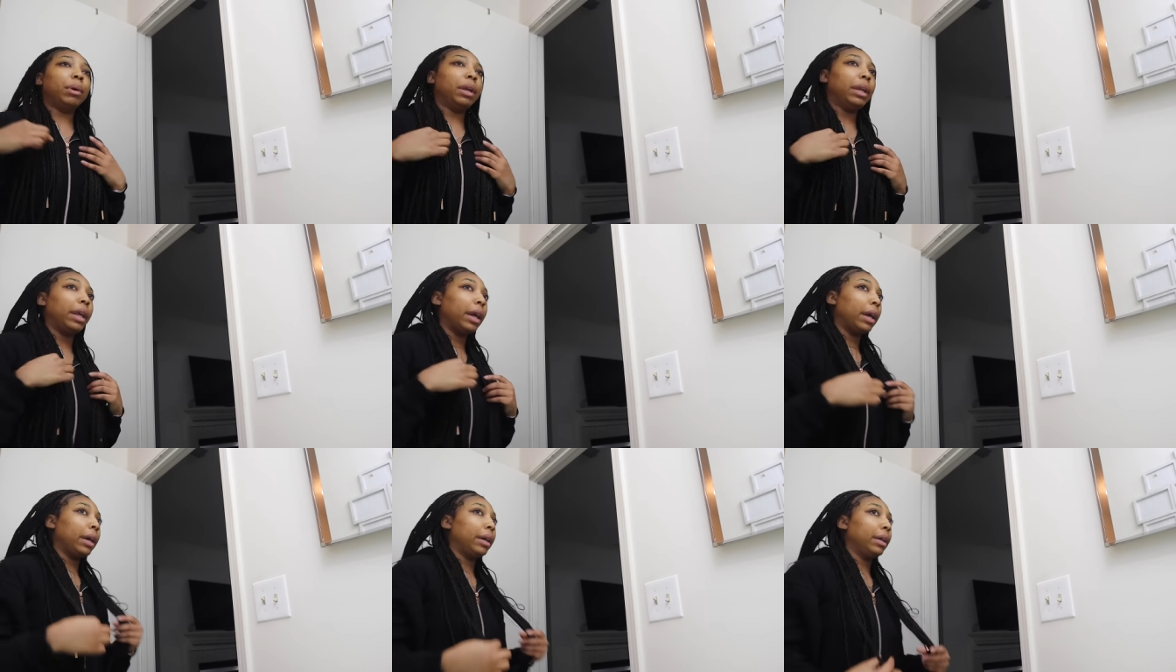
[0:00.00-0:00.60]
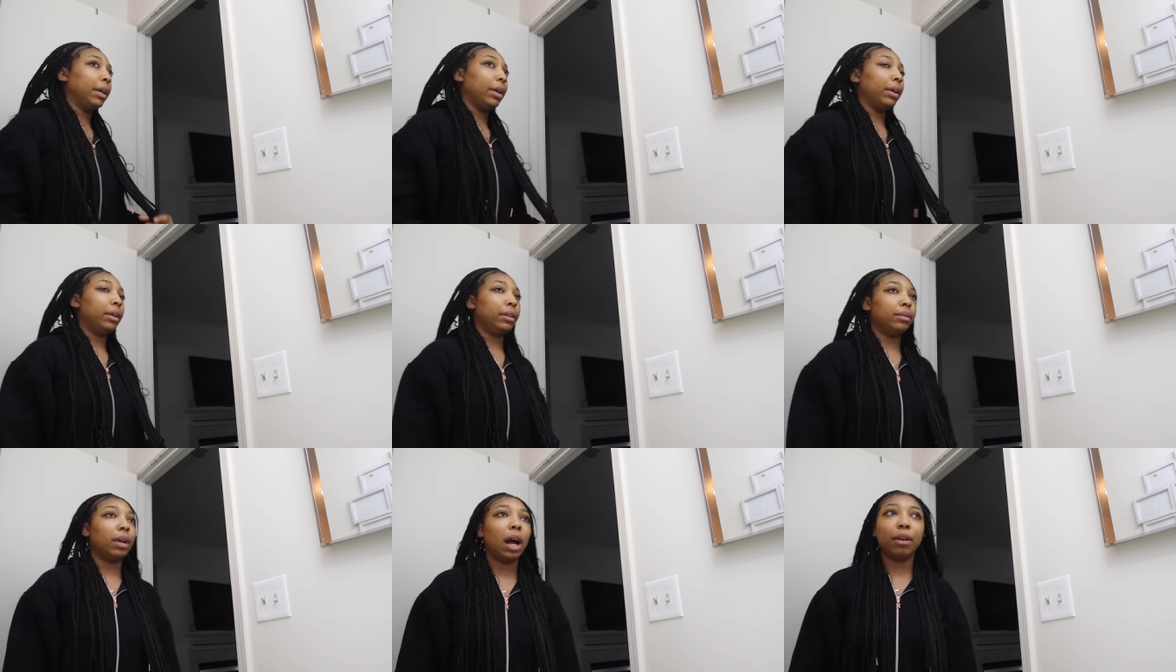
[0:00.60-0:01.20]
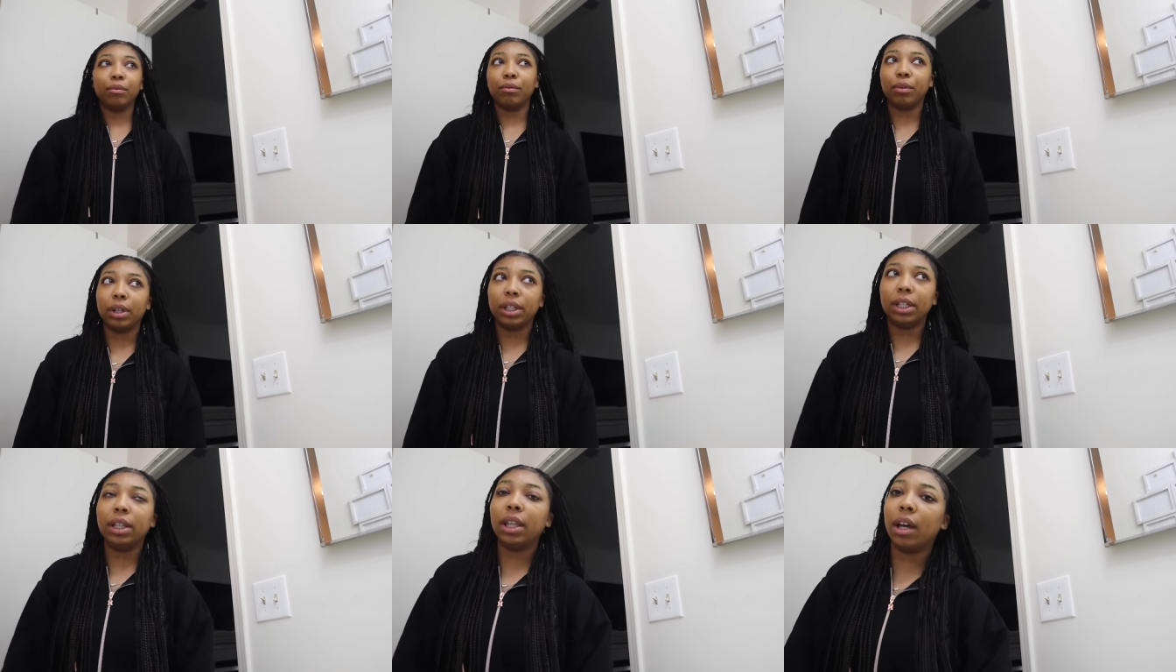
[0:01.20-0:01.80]
But yeah, y'all. I
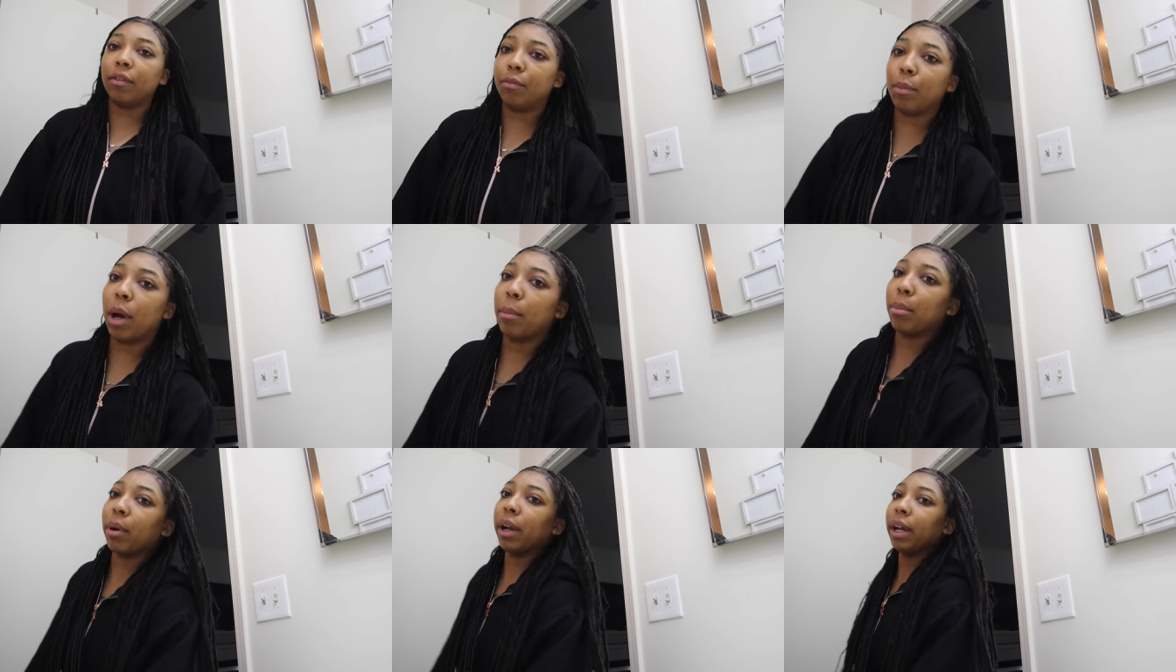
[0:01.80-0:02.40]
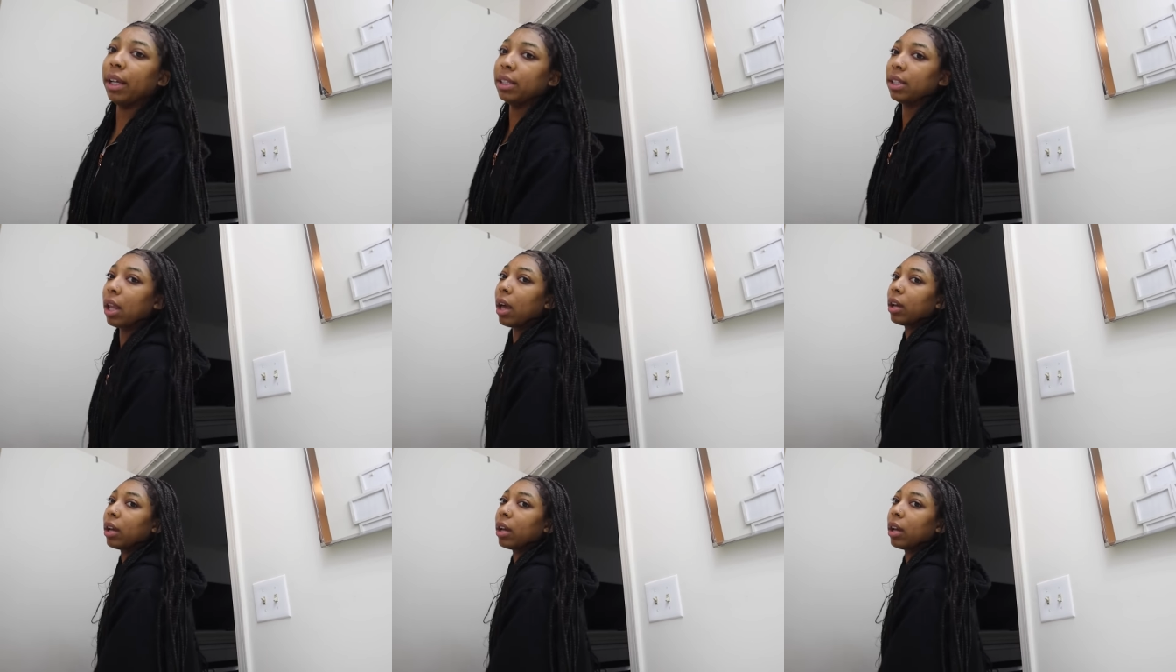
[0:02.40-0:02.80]
really love my braids.